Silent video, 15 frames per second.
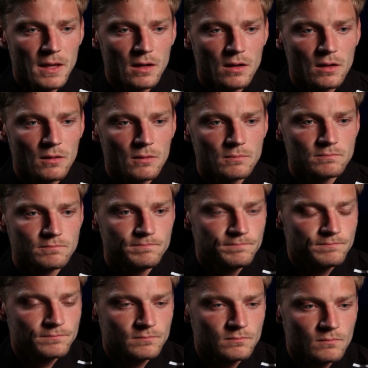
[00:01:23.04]
We'll
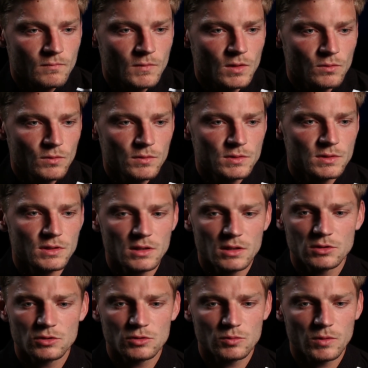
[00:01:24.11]
see.
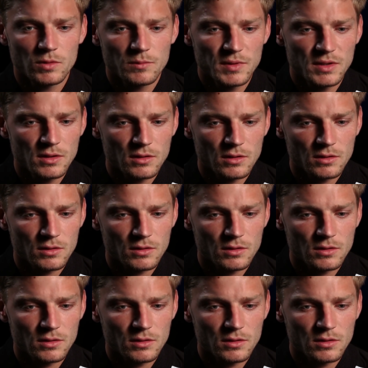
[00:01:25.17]
I just want to be